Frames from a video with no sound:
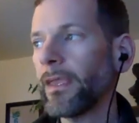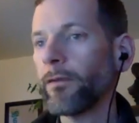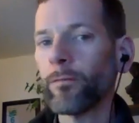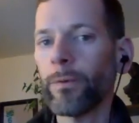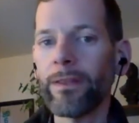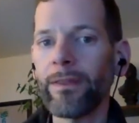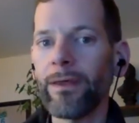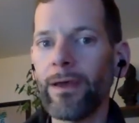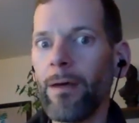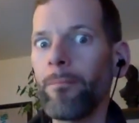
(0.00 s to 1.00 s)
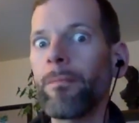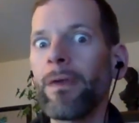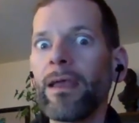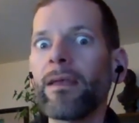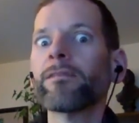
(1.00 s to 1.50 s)
He's one of the
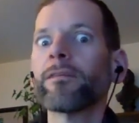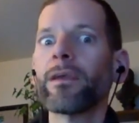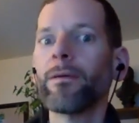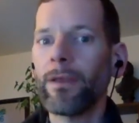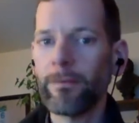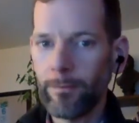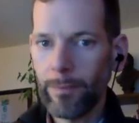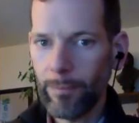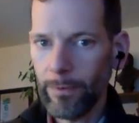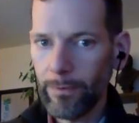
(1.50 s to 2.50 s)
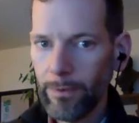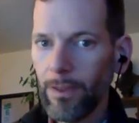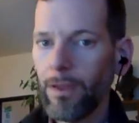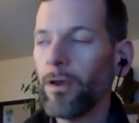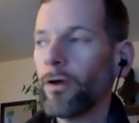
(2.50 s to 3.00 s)
amazing, amazing people
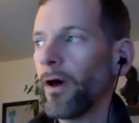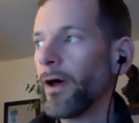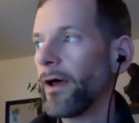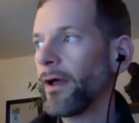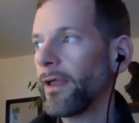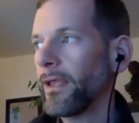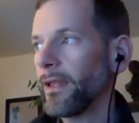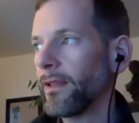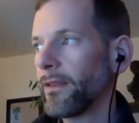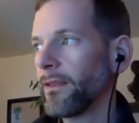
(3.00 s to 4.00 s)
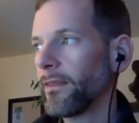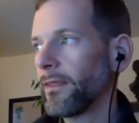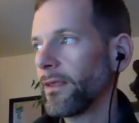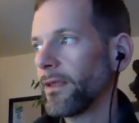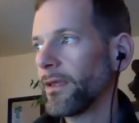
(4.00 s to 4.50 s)
uh, in
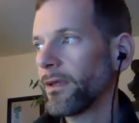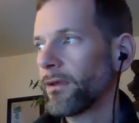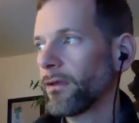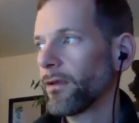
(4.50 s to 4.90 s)
the